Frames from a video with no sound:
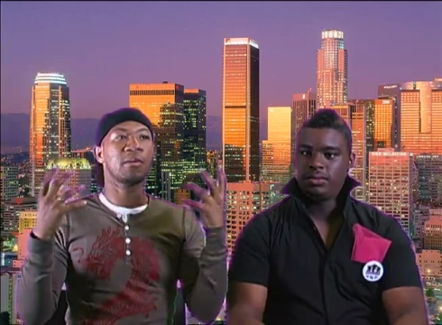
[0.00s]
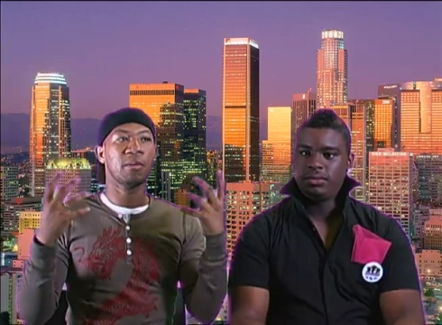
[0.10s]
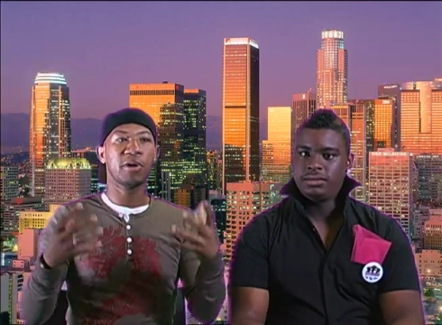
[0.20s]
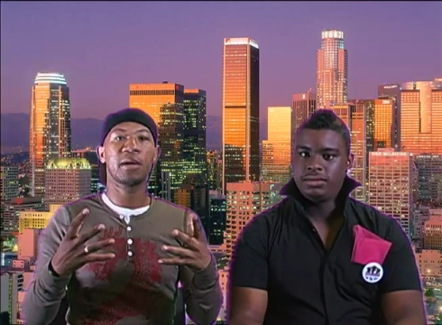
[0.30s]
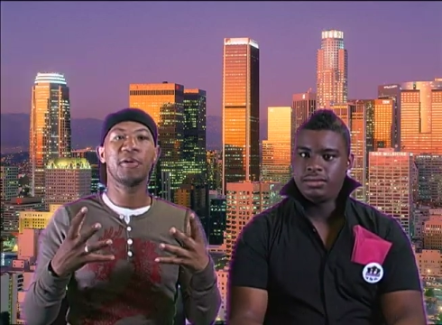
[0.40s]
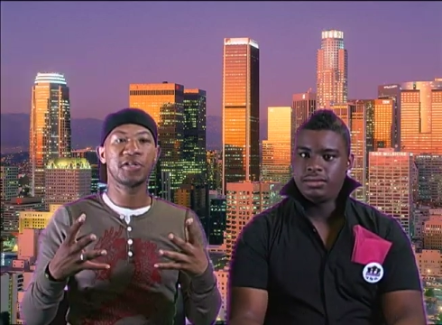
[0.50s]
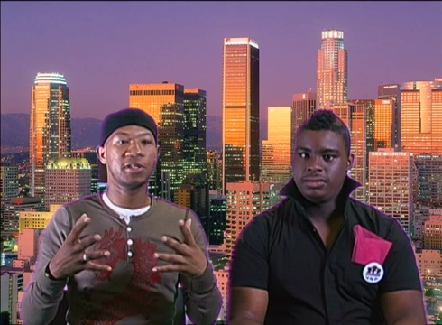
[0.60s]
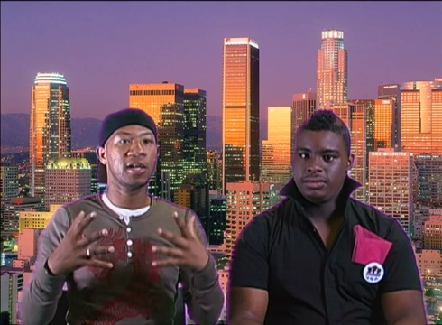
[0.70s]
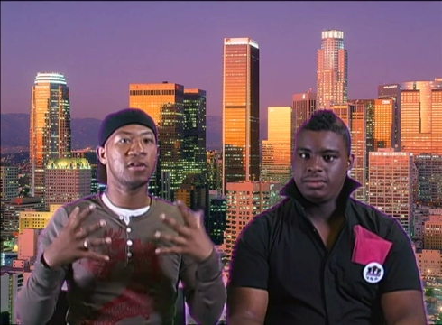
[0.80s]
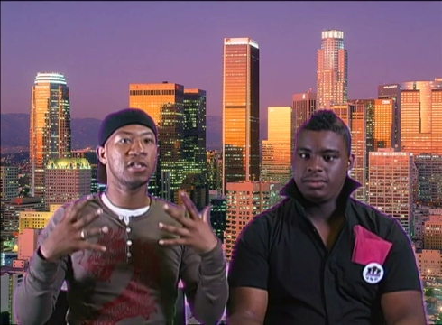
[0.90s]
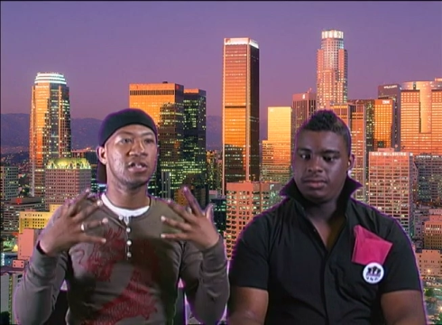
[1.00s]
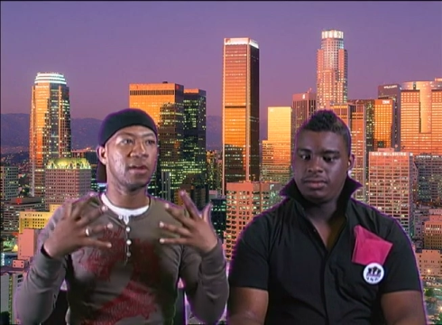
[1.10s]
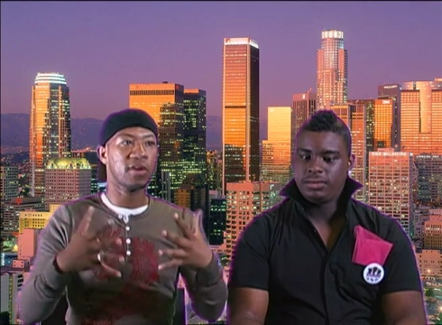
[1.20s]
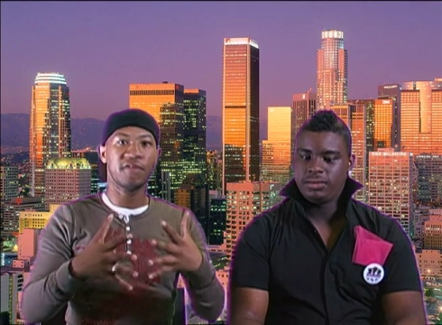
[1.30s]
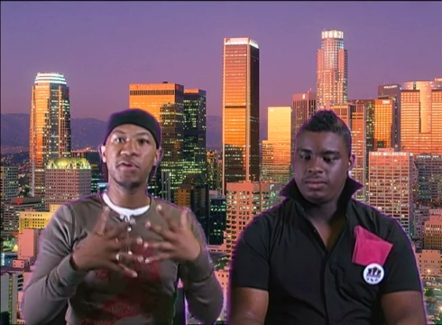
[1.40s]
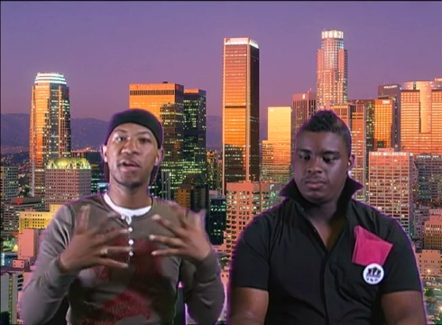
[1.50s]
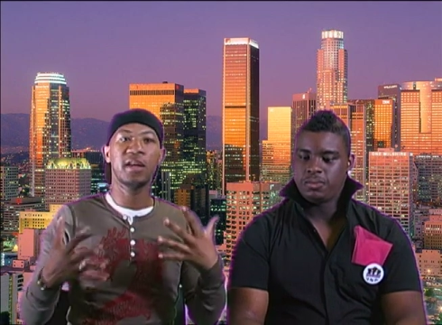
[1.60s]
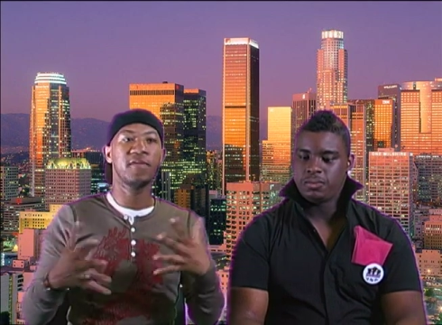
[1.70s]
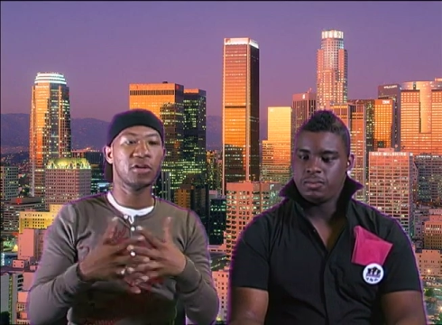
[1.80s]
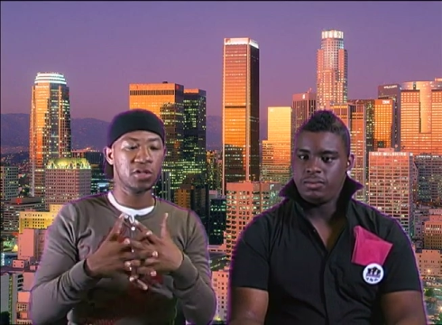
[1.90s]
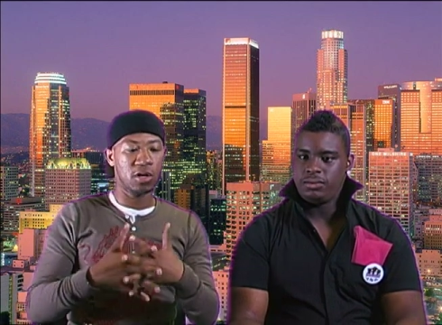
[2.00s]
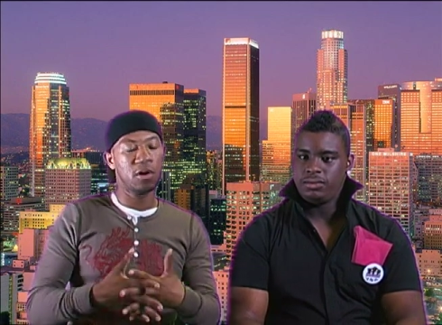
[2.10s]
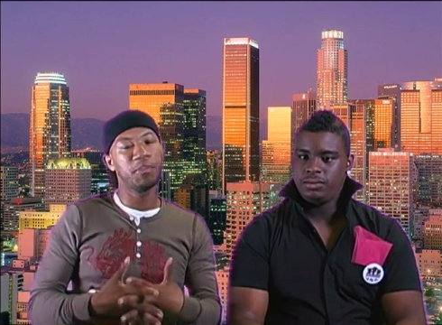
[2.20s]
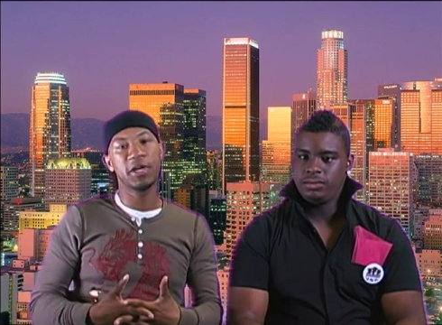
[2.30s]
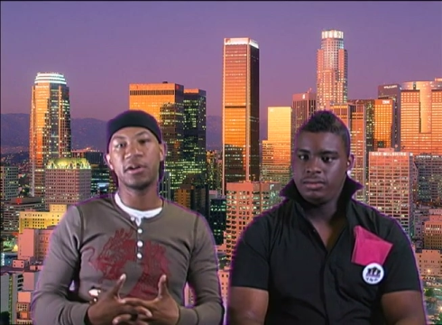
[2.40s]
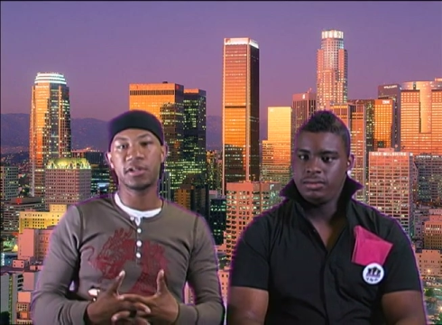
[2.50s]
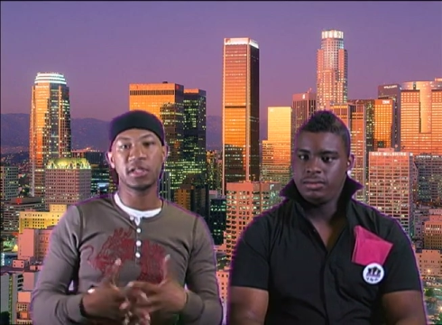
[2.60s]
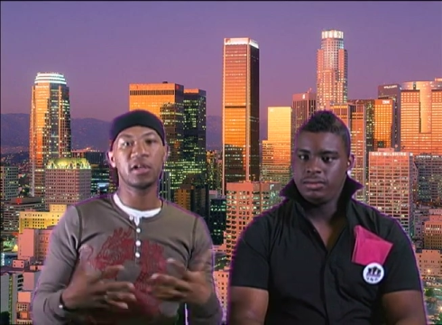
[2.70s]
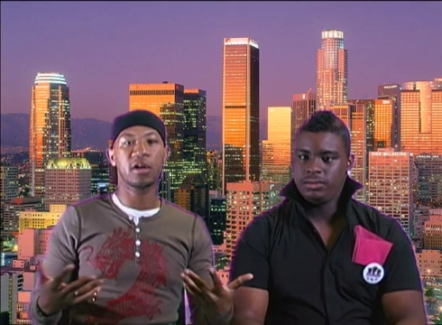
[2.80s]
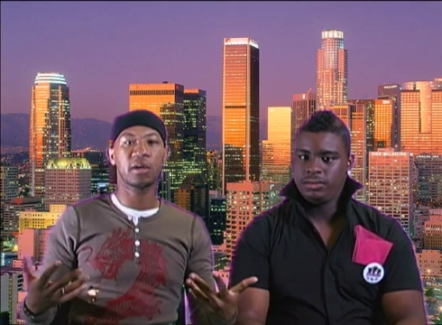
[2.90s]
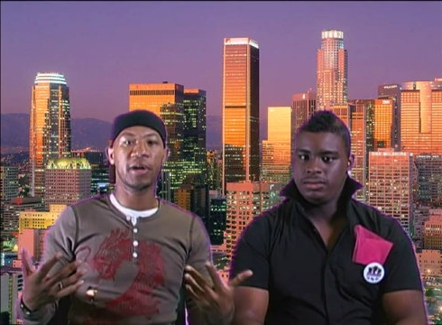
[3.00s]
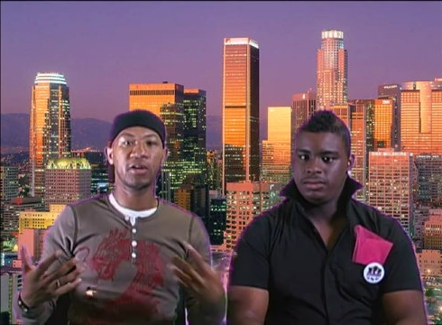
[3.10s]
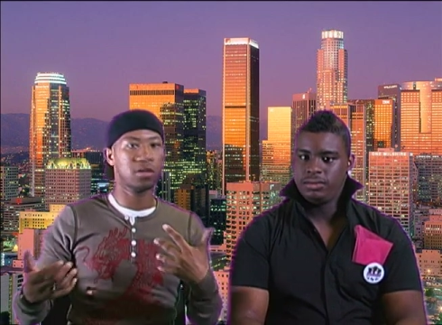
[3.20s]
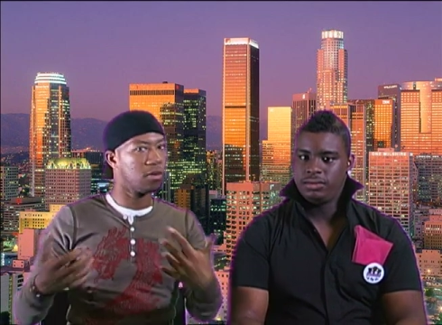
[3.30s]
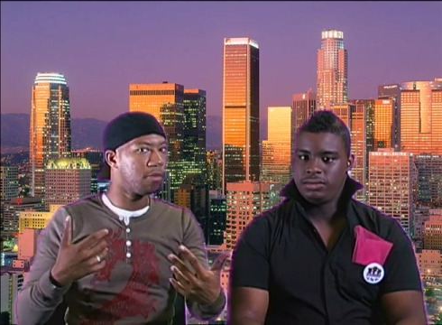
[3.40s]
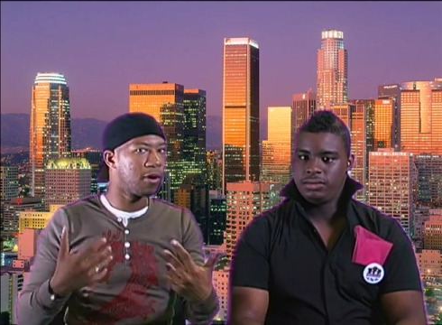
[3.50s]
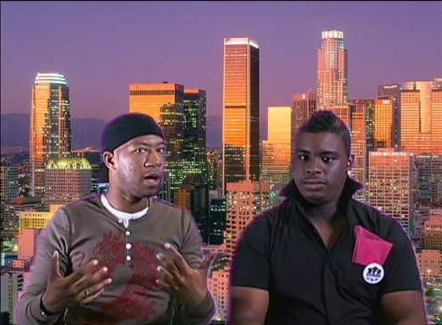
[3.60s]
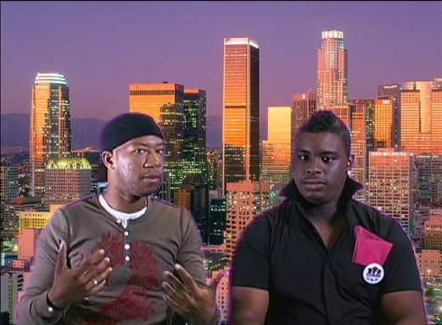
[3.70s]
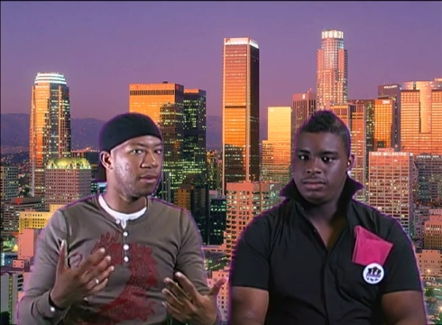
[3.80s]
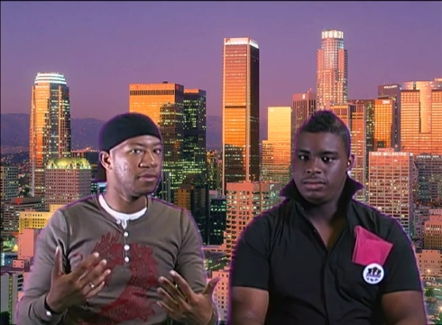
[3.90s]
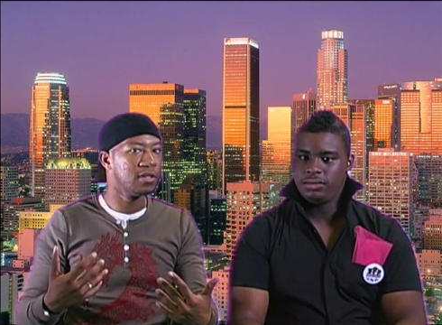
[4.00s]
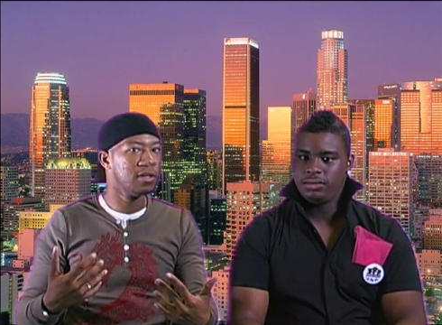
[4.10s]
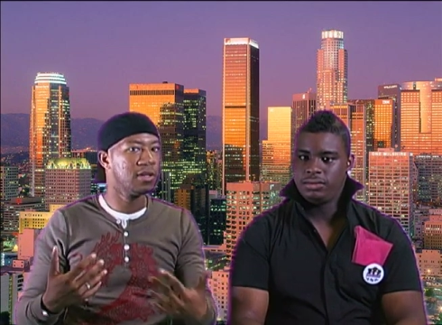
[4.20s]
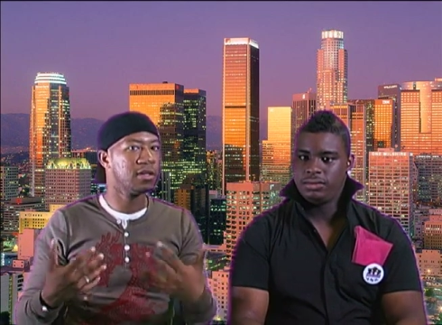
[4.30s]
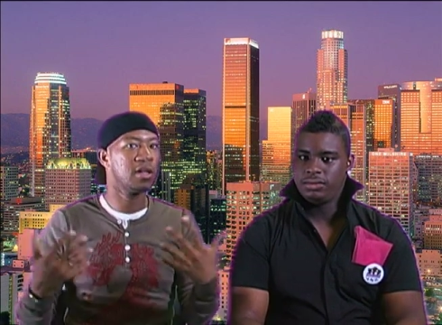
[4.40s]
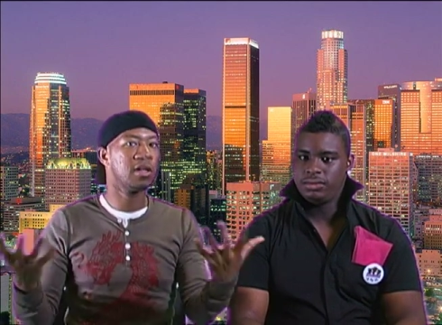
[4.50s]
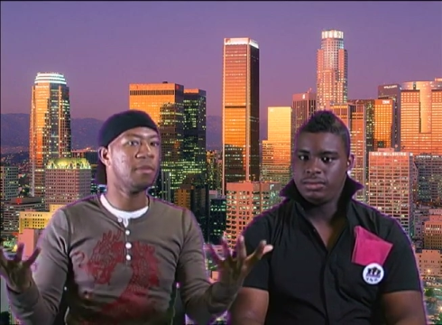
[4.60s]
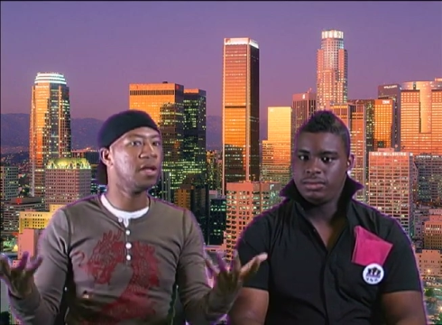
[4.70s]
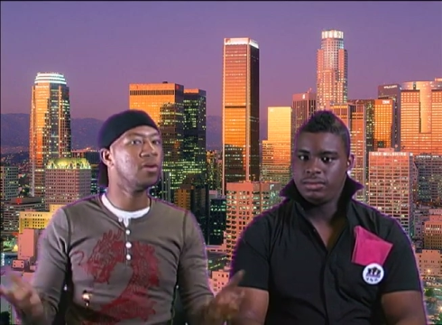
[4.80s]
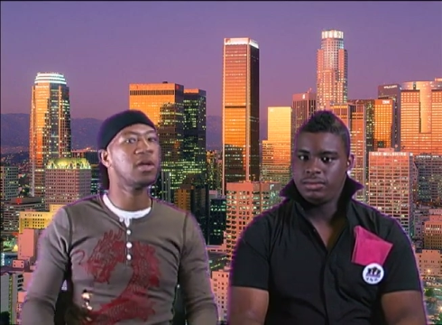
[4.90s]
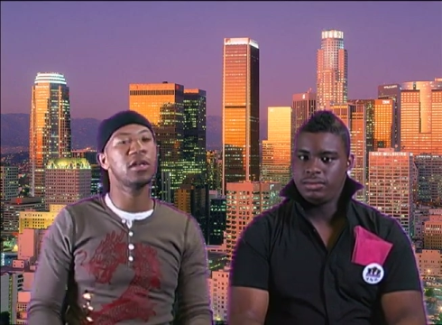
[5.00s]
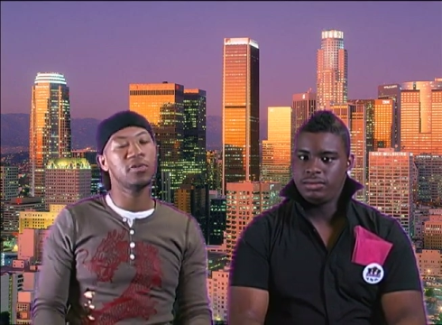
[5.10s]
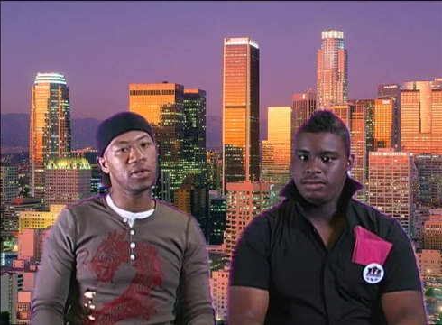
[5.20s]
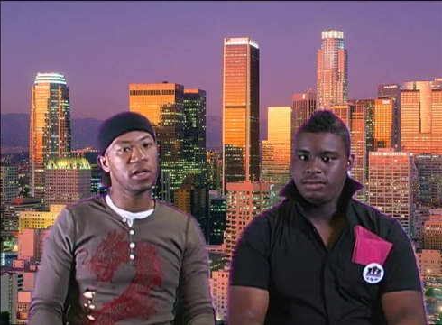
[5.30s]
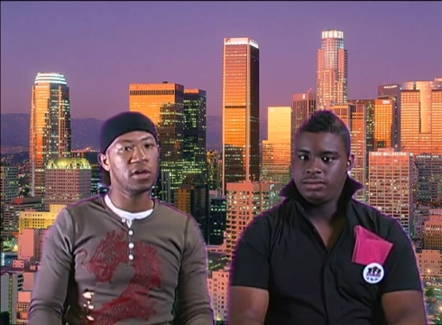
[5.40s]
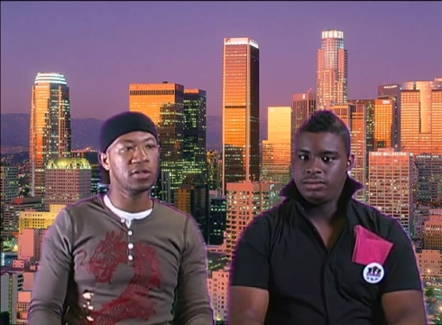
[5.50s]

Speaker 1: can break a person down. Just like if you can't even go to your own peers and talk about your own problems, then I mean, who can you really go